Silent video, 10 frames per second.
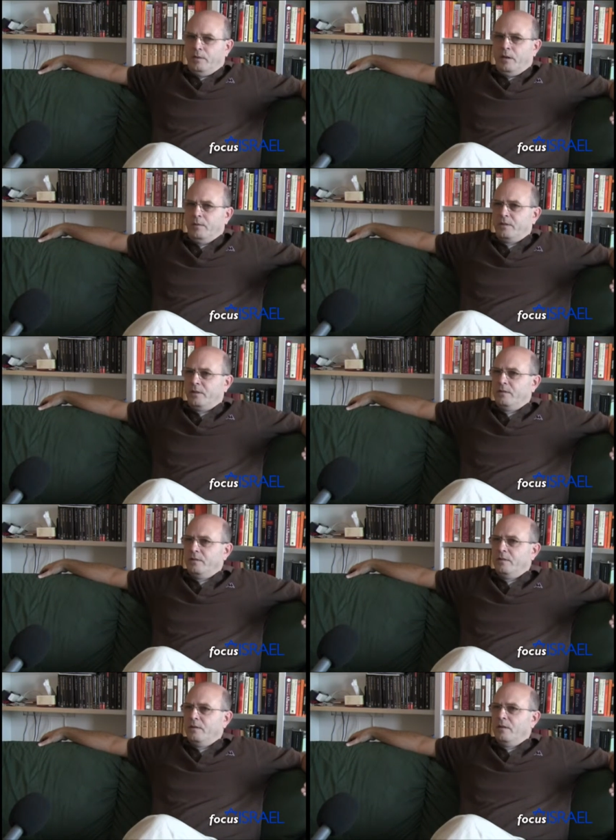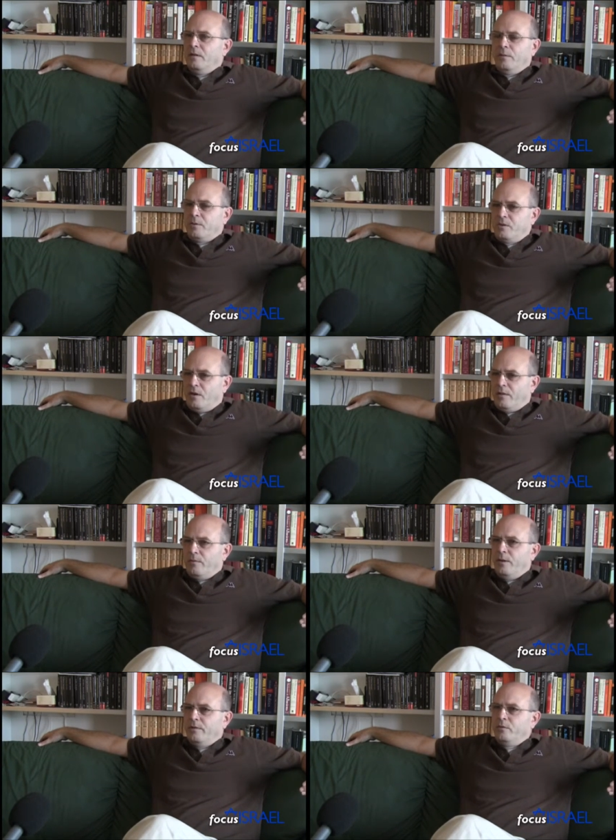We know it did. There was no
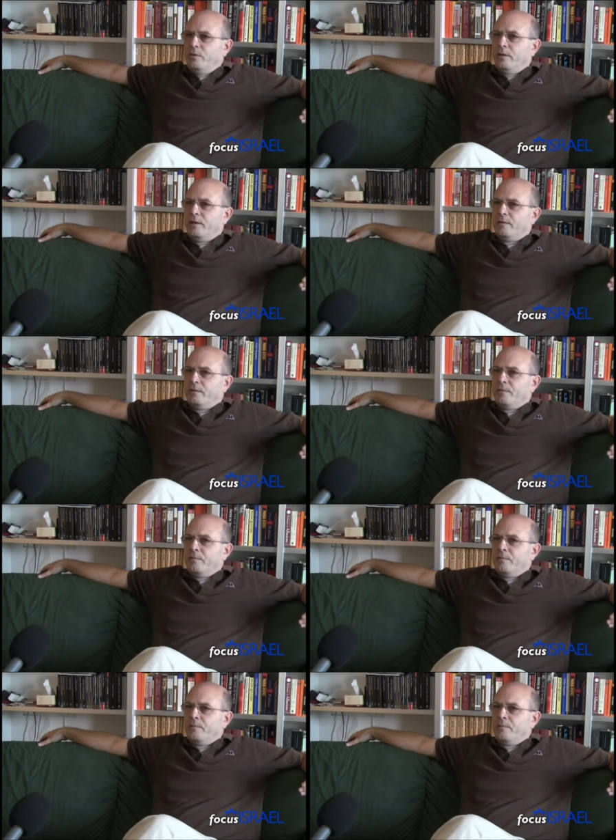other way of doing it.